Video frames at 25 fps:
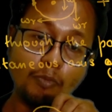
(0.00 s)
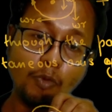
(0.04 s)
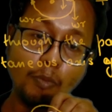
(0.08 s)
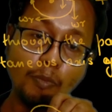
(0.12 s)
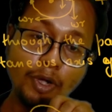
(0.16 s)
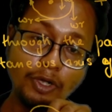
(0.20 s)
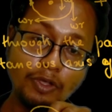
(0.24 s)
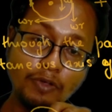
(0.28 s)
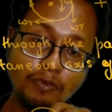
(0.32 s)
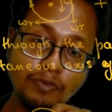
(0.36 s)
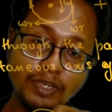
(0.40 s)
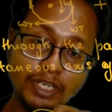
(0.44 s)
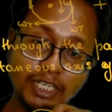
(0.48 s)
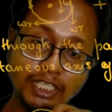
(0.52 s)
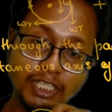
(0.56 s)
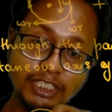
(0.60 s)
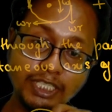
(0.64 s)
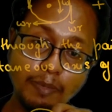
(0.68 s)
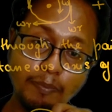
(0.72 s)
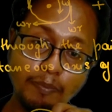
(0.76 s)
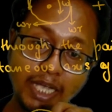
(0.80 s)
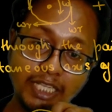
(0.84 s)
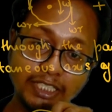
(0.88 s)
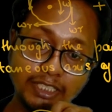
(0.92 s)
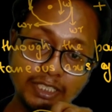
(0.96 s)
moment of
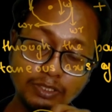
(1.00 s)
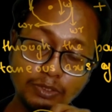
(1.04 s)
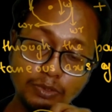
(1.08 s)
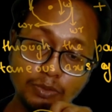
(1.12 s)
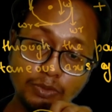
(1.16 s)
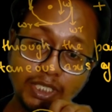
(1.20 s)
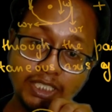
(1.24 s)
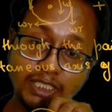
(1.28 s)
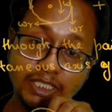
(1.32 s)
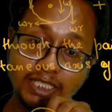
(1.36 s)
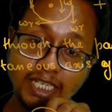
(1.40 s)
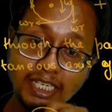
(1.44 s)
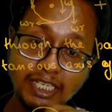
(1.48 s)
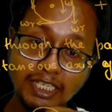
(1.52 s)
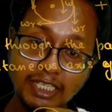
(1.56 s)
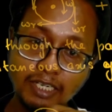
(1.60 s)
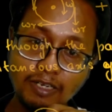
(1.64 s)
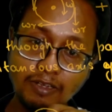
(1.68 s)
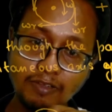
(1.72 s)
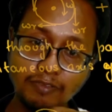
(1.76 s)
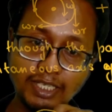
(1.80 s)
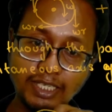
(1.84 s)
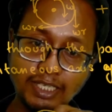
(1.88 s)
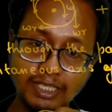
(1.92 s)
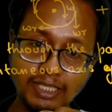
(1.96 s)
inertia passing through the
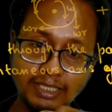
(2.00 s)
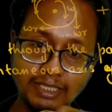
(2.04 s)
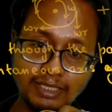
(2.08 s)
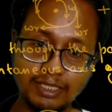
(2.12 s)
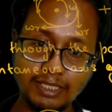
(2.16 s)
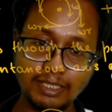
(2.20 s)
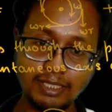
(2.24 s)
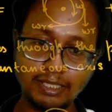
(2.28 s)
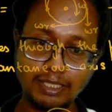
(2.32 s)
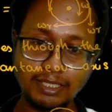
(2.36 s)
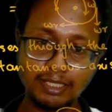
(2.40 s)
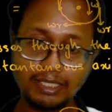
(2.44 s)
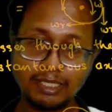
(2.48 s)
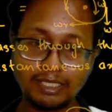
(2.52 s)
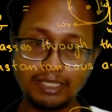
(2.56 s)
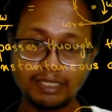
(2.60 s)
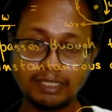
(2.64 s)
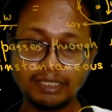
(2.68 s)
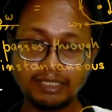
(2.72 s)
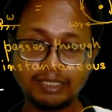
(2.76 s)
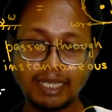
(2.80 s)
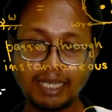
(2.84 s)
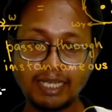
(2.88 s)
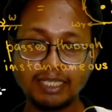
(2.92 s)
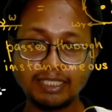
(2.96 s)
center of the disk.
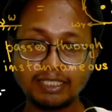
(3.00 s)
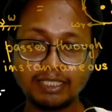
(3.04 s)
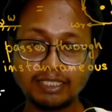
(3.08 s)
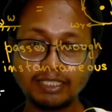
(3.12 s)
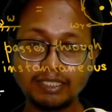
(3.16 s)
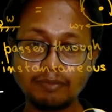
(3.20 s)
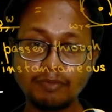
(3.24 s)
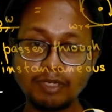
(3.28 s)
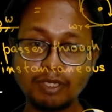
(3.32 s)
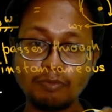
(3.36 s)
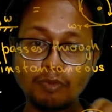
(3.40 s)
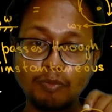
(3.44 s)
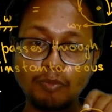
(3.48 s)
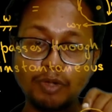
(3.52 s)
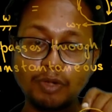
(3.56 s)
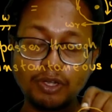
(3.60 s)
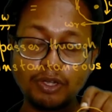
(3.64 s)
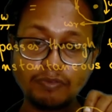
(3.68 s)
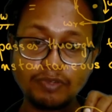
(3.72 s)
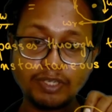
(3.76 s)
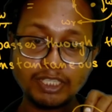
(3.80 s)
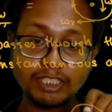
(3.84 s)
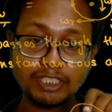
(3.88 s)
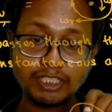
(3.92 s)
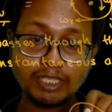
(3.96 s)
This I is nothing but
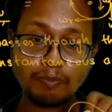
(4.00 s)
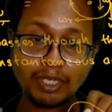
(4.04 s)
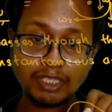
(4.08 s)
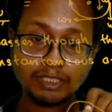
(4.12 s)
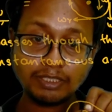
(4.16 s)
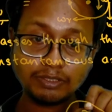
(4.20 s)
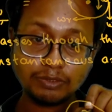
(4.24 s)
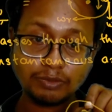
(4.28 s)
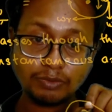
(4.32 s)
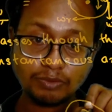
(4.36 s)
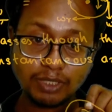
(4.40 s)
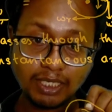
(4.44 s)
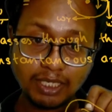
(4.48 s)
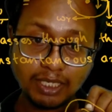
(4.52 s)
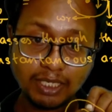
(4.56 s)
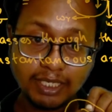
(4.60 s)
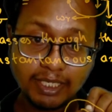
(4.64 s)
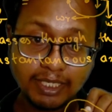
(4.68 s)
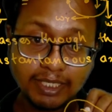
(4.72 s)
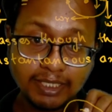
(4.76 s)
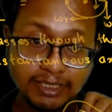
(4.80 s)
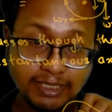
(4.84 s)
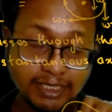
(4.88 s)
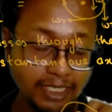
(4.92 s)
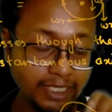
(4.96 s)
moment of inertia passing through the
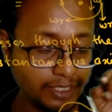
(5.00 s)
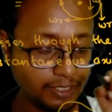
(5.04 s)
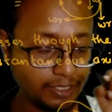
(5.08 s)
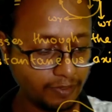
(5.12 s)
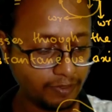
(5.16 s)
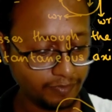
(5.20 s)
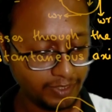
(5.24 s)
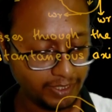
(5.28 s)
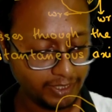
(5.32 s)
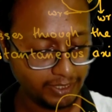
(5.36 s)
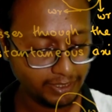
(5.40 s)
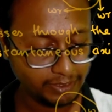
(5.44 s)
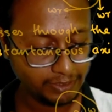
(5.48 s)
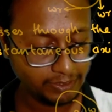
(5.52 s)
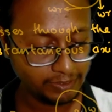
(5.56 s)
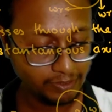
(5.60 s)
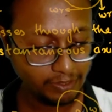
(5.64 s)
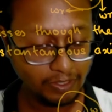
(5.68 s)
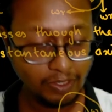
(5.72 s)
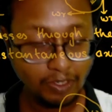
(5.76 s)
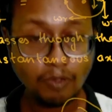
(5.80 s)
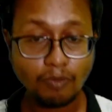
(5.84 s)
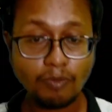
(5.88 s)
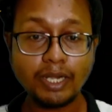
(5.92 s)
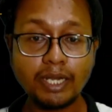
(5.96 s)
center of the disk.
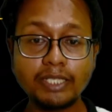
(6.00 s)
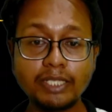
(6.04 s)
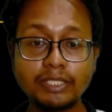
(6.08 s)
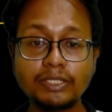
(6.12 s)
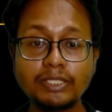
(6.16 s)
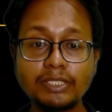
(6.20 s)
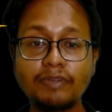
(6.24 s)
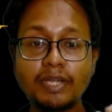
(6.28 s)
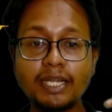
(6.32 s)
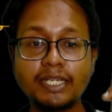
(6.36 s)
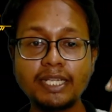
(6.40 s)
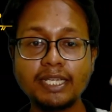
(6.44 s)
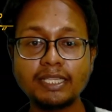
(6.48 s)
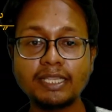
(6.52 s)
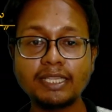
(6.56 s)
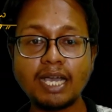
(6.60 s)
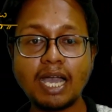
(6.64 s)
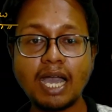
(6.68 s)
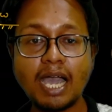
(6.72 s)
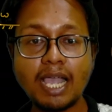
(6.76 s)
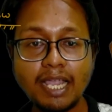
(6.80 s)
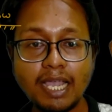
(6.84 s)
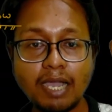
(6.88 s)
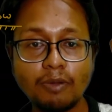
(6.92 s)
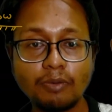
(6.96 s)
Whereas if I take
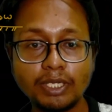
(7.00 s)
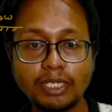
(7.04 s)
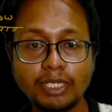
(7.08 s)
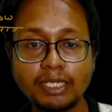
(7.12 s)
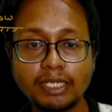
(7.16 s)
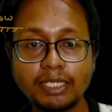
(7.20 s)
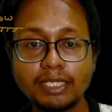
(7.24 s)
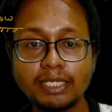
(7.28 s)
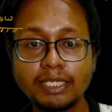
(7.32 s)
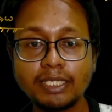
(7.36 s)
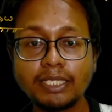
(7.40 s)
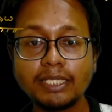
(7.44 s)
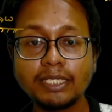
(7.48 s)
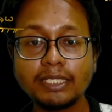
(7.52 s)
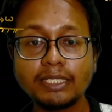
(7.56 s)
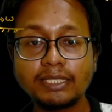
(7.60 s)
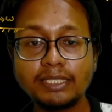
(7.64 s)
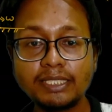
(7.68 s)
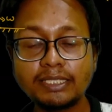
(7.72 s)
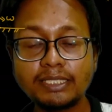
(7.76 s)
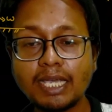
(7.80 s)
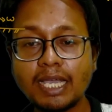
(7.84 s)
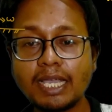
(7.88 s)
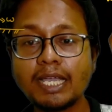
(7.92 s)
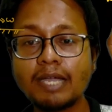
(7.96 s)
the I out here,
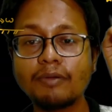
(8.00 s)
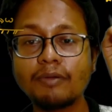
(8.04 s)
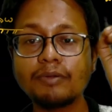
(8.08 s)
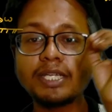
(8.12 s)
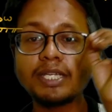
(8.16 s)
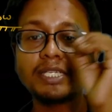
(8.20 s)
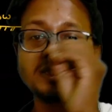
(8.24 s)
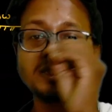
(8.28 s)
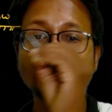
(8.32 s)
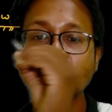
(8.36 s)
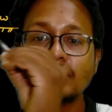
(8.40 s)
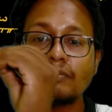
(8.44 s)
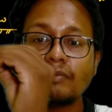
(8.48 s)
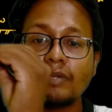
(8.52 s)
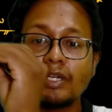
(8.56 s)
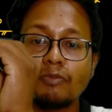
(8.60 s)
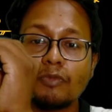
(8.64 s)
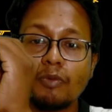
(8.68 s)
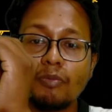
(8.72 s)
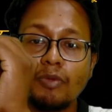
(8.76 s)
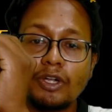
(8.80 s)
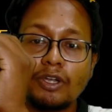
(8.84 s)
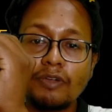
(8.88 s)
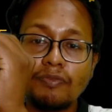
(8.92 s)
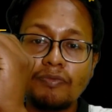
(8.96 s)
this I out here is nothing
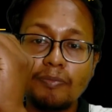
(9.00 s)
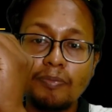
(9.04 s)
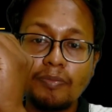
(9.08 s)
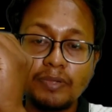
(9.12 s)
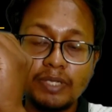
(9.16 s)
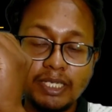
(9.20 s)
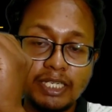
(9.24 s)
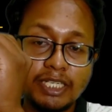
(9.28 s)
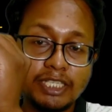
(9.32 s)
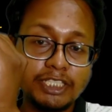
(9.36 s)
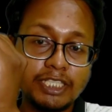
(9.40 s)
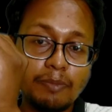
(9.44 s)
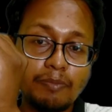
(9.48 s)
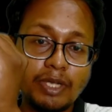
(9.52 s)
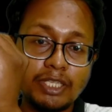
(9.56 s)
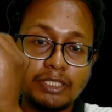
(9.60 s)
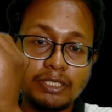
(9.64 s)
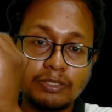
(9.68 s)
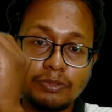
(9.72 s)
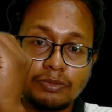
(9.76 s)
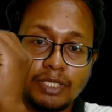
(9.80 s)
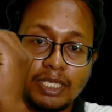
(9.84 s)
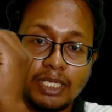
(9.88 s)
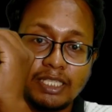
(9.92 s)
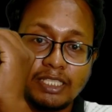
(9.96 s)
but moment of inertia
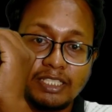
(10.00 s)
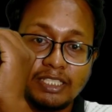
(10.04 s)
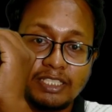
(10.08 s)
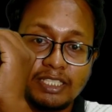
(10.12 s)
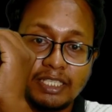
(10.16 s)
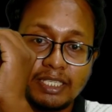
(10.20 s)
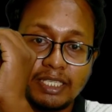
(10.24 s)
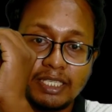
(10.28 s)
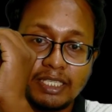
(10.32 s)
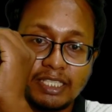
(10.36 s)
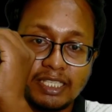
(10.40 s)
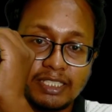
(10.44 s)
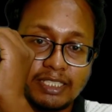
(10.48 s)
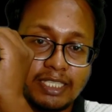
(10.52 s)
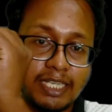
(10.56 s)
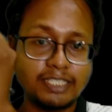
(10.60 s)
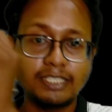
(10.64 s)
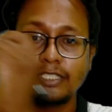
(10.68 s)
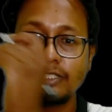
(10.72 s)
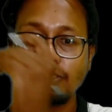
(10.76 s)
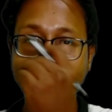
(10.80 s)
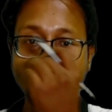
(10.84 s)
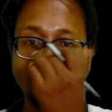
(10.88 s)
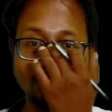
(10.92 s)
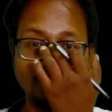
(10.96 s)
passing through the instantaneous
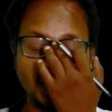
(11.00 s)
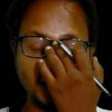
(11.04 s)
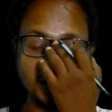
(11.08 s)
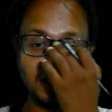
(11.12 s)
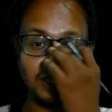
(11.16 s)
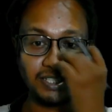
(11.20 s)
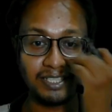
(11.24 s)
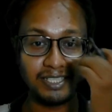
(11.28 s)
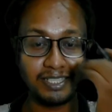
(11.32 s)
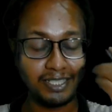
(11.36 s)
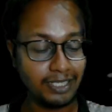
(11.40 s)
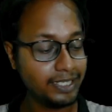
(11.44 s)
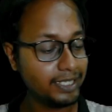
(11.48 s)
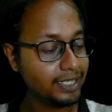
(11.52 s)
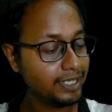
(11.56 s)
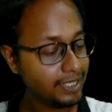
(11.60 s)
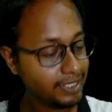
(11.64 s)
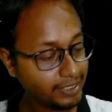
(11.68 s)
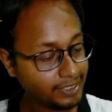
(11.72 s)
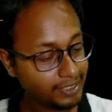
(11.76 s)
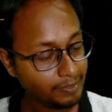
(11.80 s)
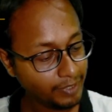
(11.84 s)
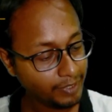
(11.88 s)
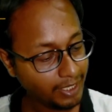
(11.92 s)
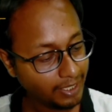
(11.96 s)
axis of rotation.
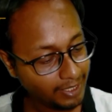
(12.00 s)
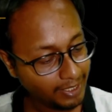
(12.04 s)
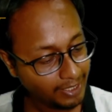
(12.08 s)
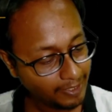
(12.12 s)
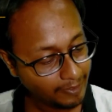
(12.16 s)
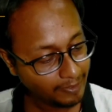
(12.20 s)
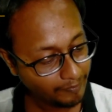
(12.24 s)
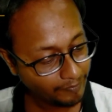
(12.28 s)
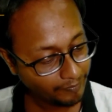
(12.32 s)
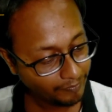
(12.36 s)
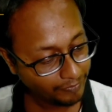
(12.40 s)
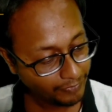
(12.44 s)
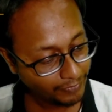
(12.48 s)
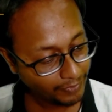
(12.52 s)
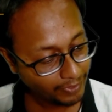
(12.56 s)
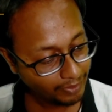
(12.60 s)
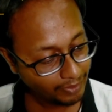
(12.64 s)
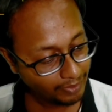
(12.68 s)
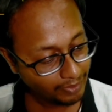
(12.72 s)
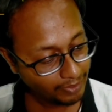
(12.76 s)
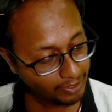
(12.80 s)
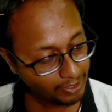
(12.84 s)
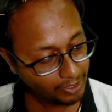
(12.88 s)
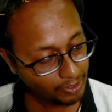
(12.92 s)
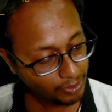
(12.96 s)
Similarly,
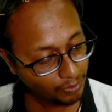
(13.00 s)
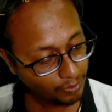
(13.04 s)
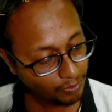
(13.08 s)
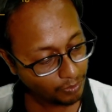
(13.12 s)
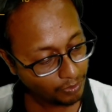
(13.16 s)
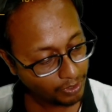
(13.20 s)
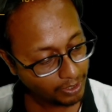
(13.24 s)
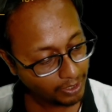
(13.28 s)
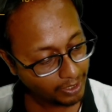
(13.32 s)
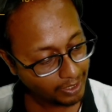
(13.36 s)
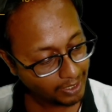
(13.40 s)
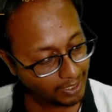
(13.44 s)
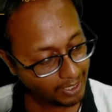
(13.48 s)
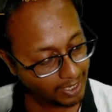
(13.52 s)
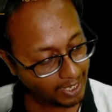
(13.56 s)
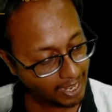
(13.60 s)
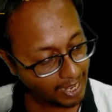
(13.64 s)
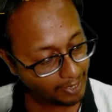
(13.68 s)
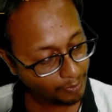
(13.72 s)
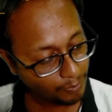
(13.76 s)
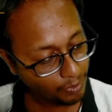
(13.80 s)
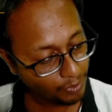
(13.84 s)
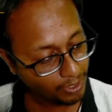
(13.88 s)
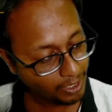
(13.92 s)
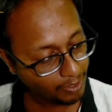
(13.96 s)
total
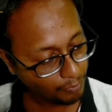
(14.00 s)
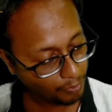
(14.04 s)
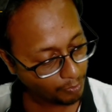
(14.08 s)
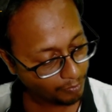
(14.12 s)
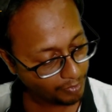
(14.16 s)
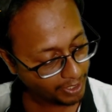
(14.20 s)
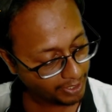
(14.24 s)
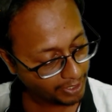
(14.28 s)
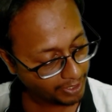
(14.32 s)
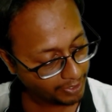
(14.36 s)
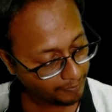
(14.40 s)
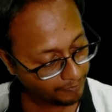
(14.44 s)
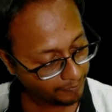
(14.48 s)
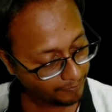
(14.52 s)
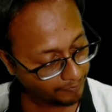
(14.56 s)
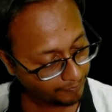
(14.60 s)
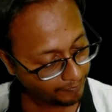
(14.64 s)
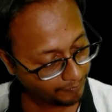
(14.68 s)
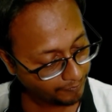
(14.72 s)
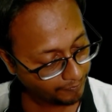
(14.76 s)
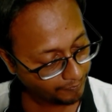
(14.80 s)
angular momentum